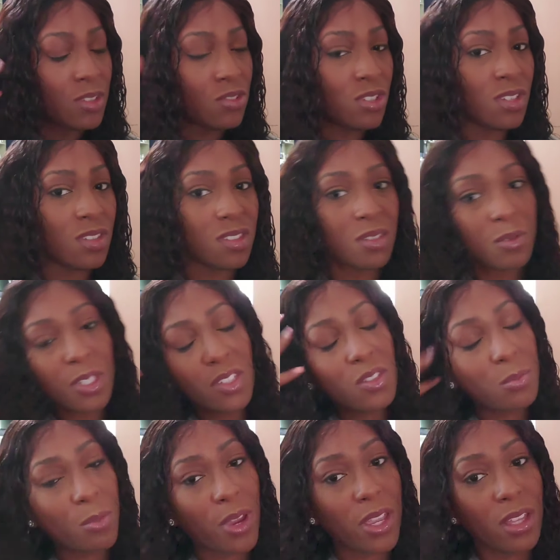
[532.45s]
Just
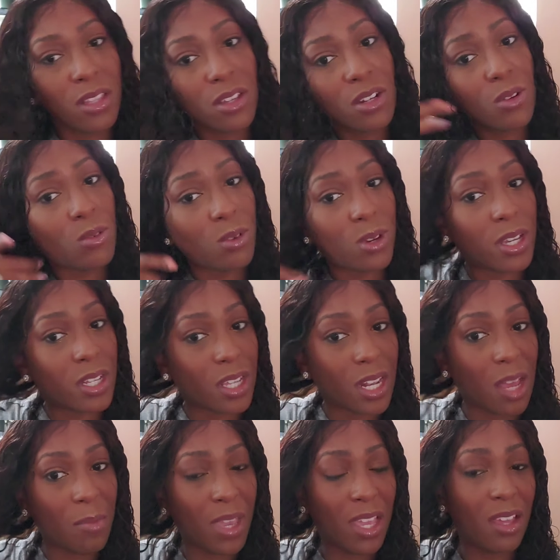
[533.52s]
spray a little on,
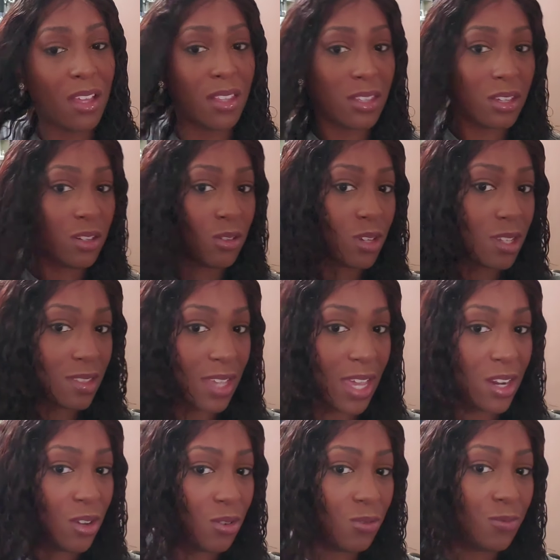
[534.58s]
and I mean a little, because
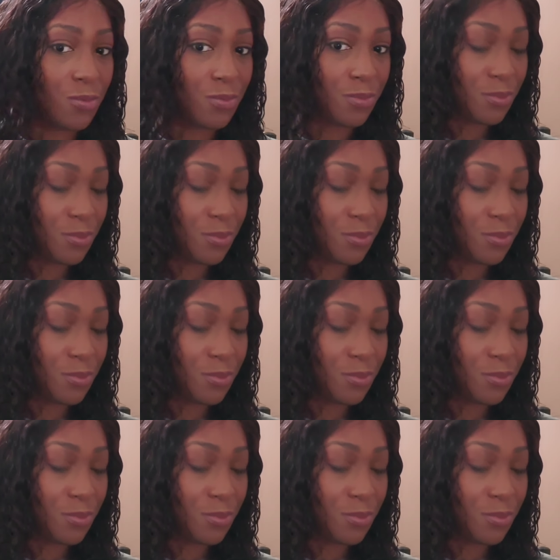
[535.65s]
I don't